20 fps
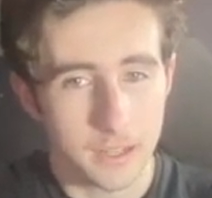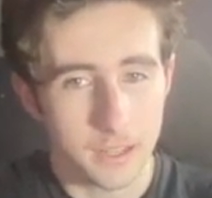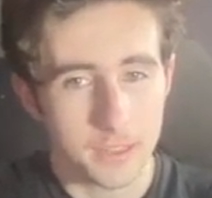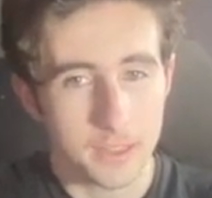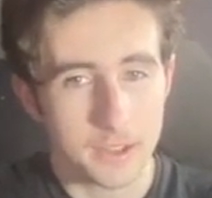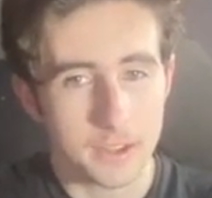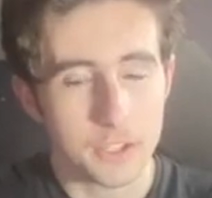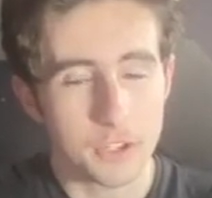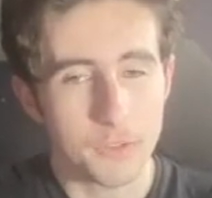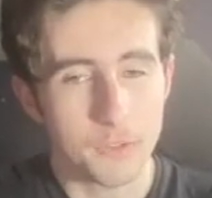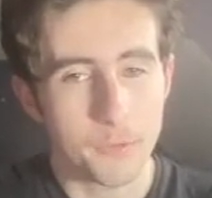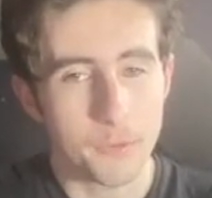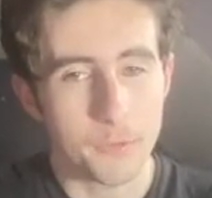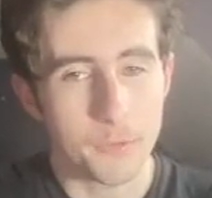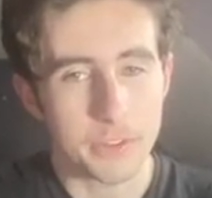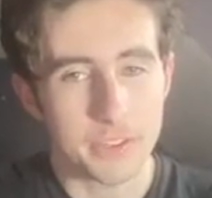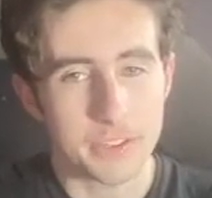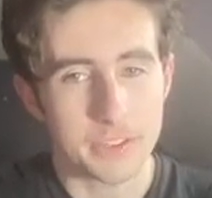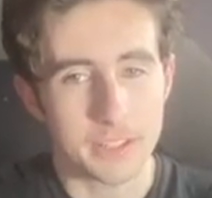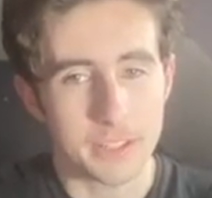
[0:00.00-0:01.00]
Thank you for
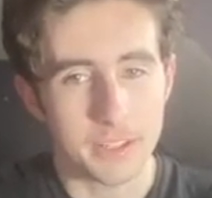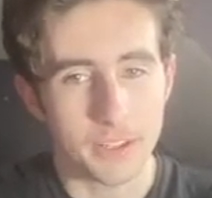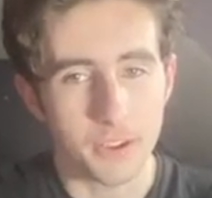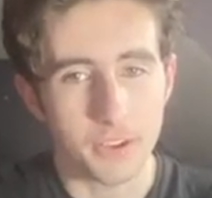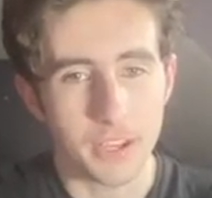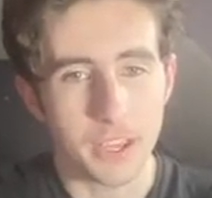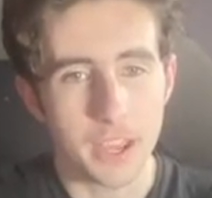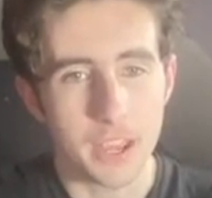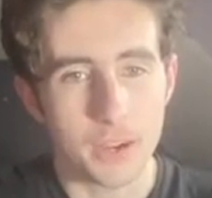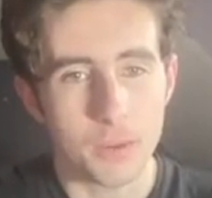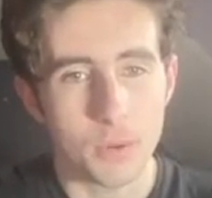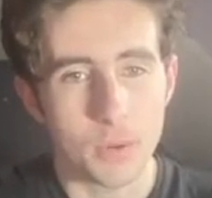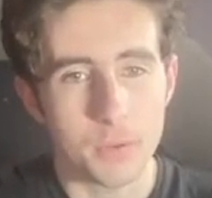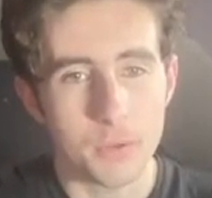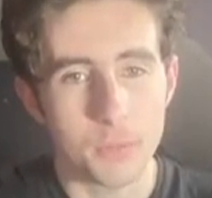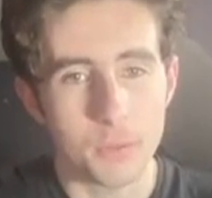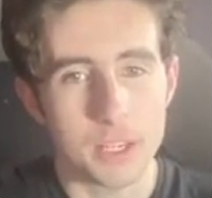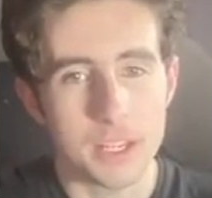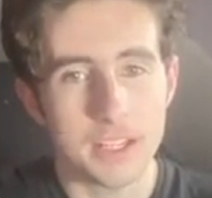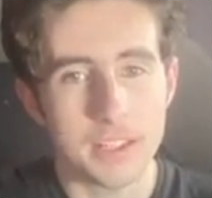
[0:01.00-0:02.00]
visiting. Okay, we,
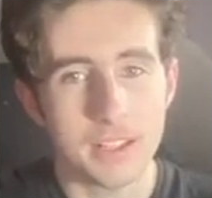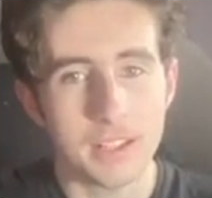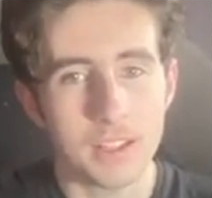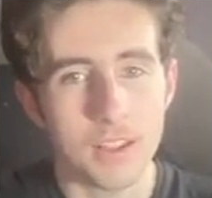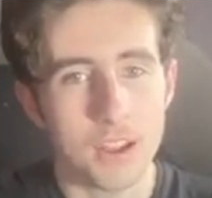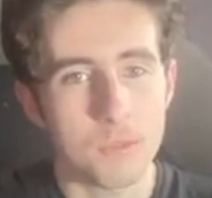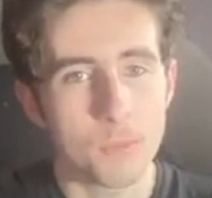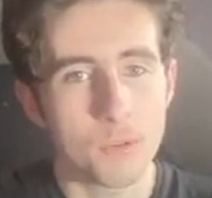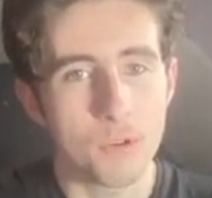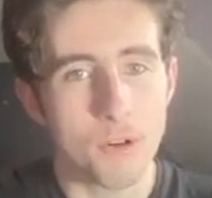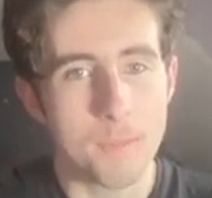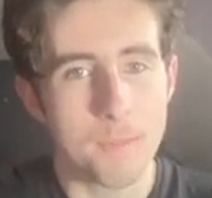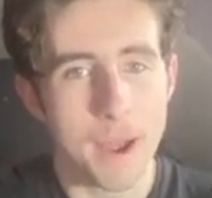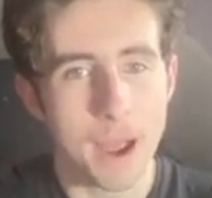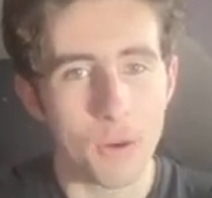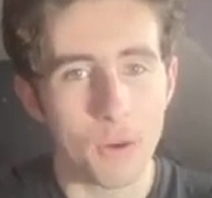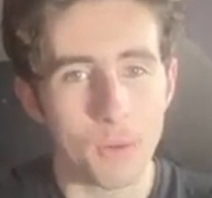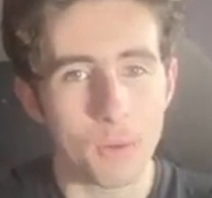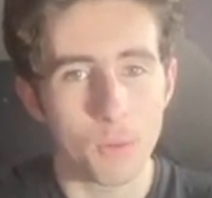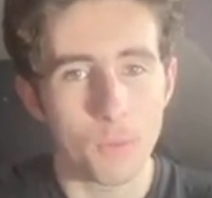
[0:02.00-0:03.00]
we need to learn more
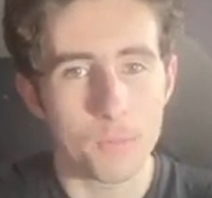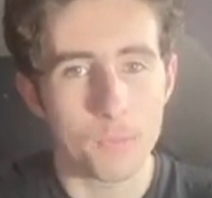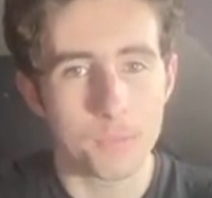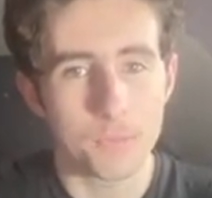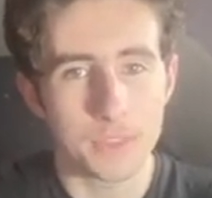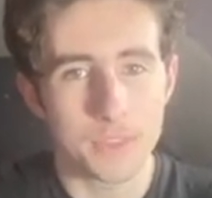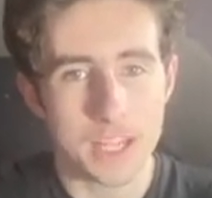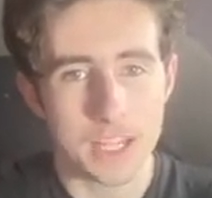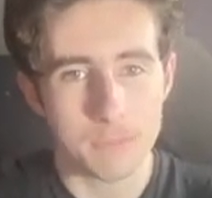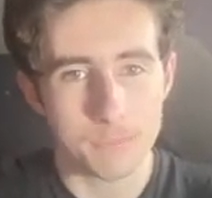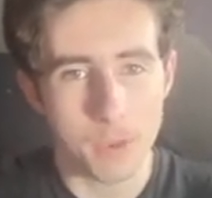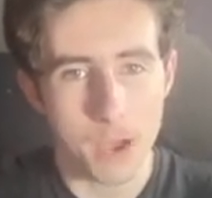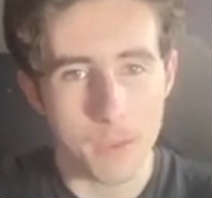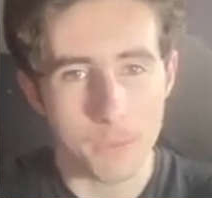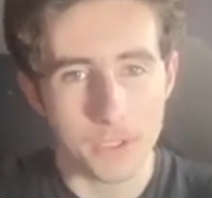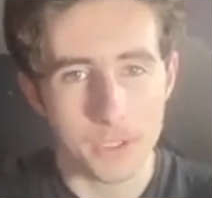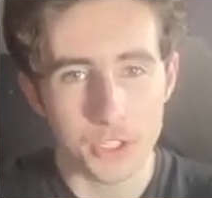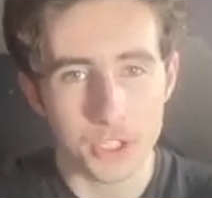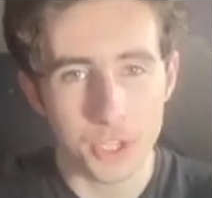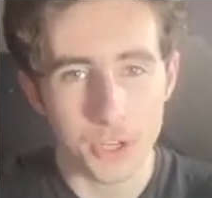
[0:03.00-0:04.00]
about this
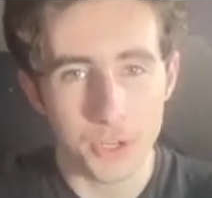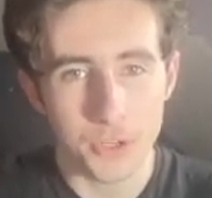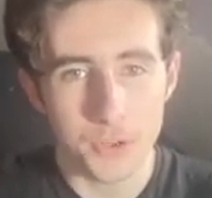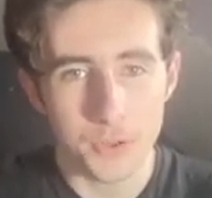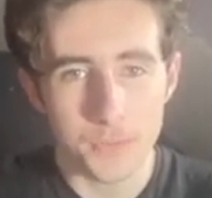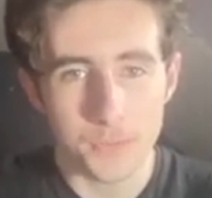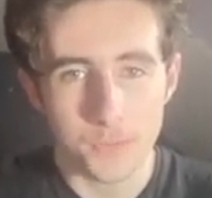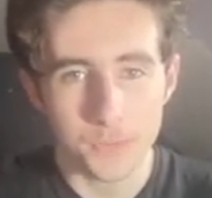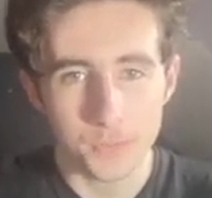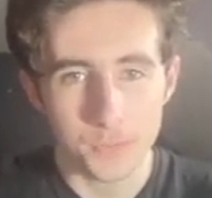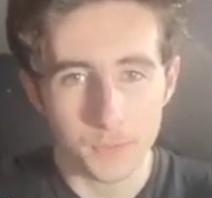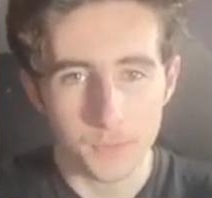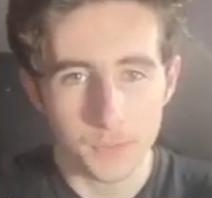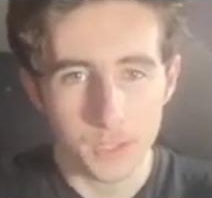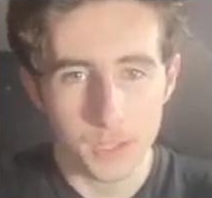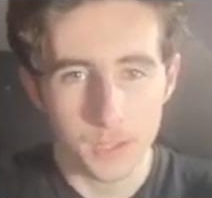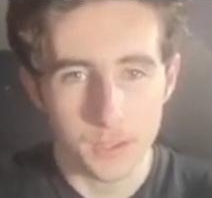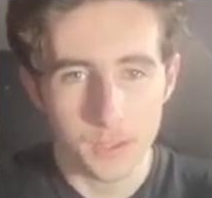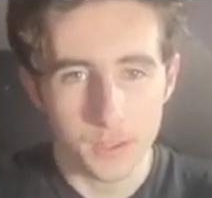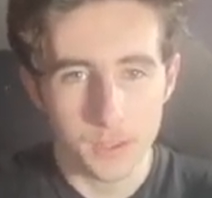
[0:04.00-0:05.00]
puppet show.
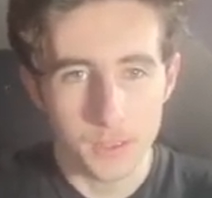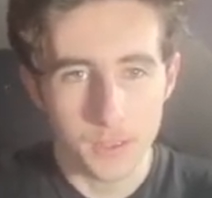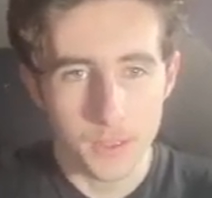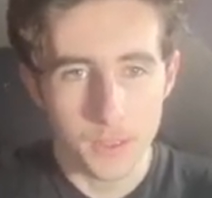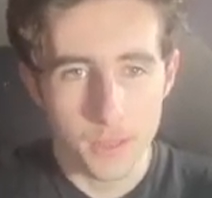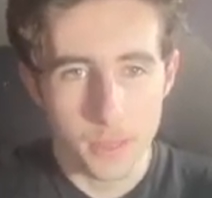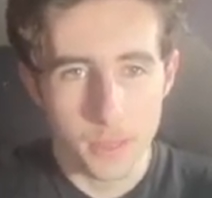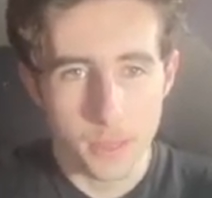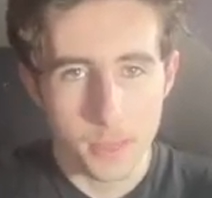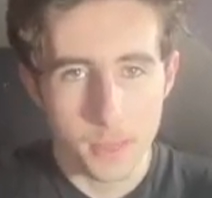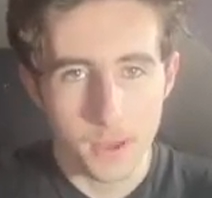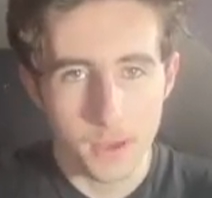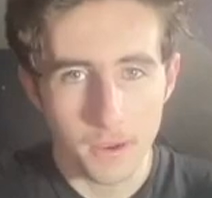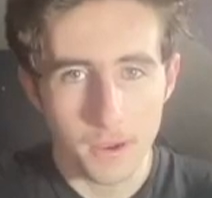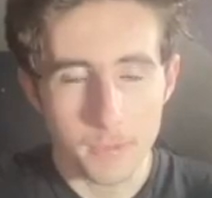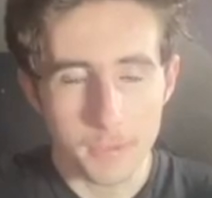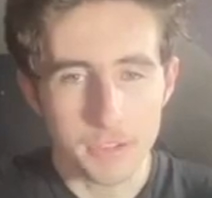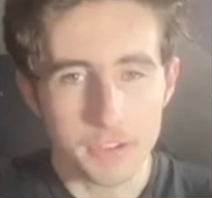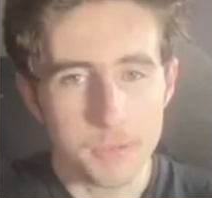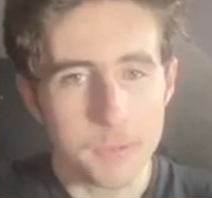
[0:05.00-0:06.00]

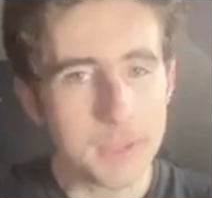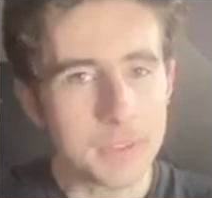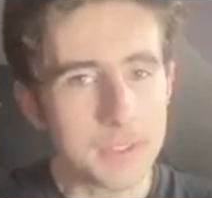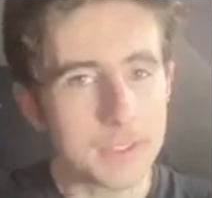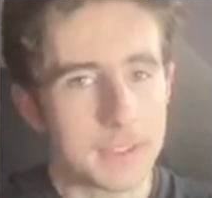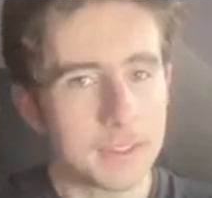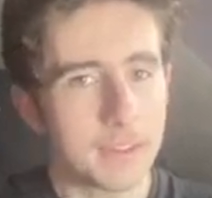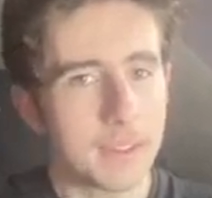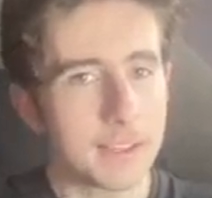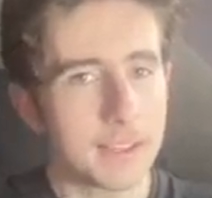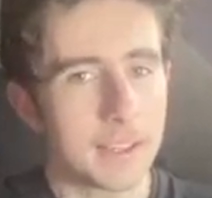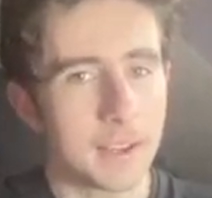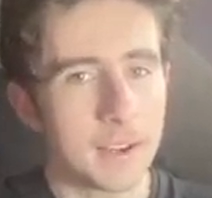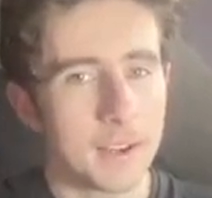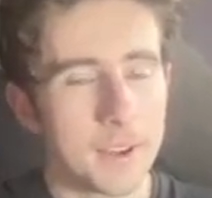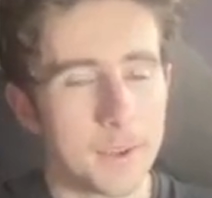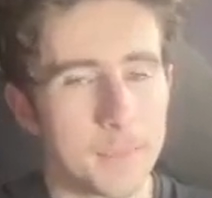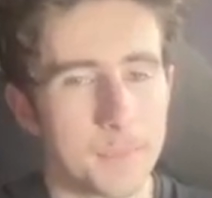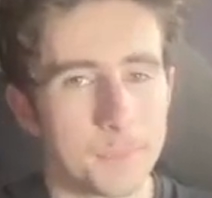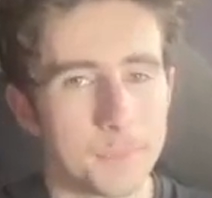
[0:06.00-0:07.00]
I'm assuming this is like
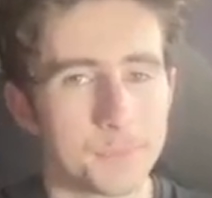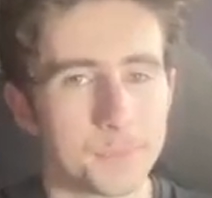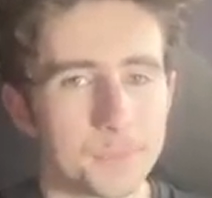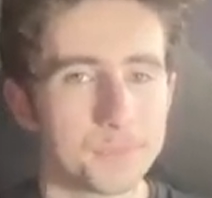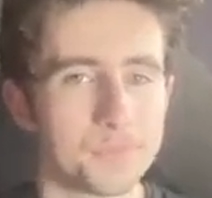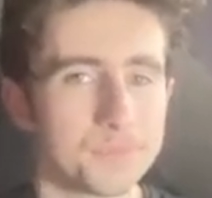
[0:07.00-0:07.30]
um